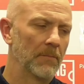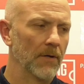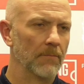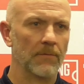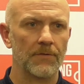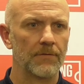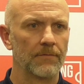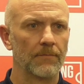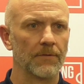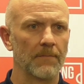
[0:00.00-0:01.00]
they put in
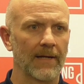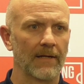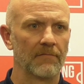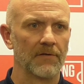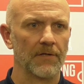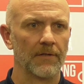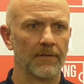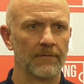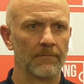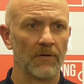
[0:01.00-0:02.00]
was magnificent,
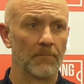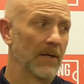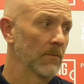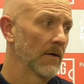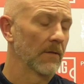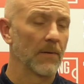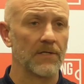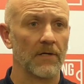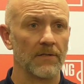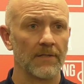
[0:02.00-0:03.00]
and we beat one of the
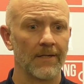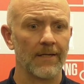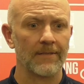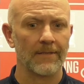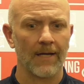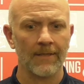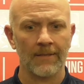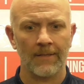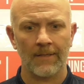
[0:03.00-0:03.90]
best sides in the league today.